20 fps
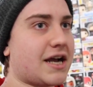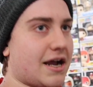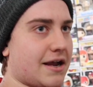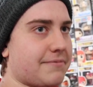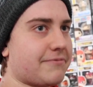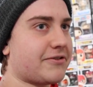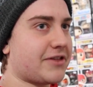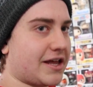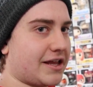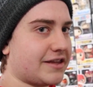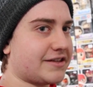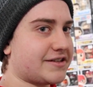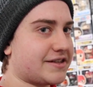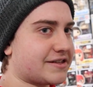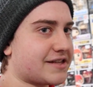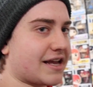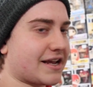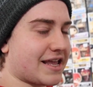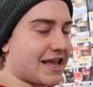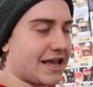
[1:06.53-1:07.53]
Time for that, and
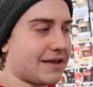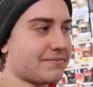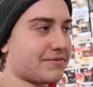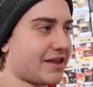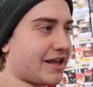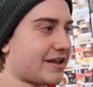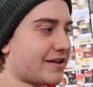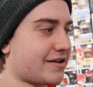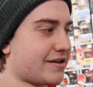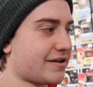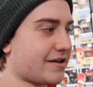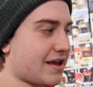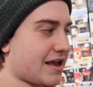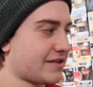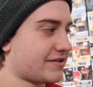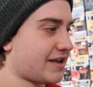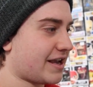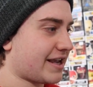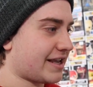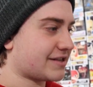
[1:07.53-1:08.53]
since that game like
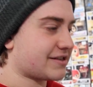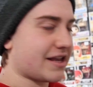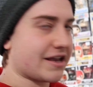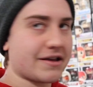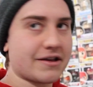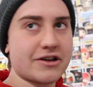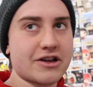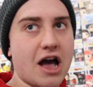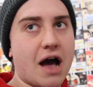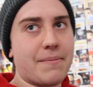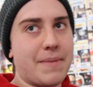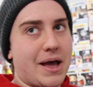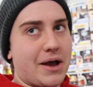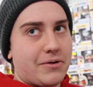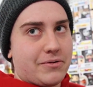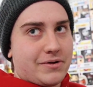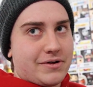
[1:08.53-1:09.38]
has, I guess, like come out.